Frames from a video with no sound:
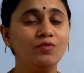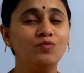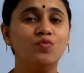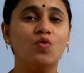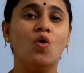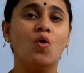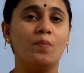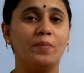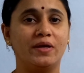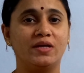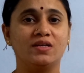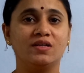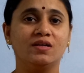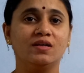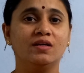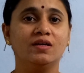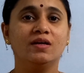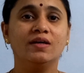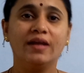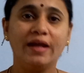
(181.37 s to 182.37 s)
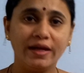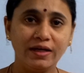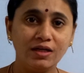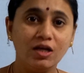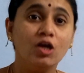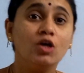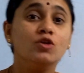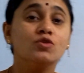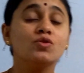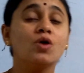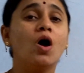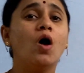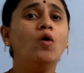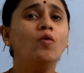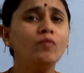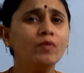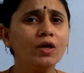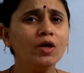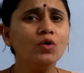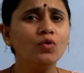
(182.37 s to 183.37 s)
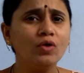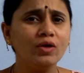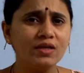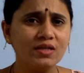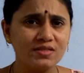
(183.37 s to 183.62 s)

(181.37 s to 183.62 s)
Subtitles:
format, right? So how we are going